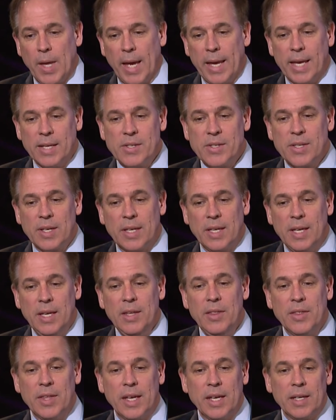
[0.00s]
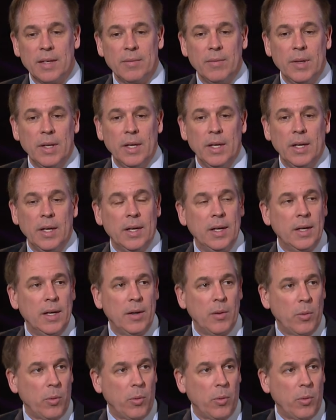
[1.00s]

I guess the key thing, uh,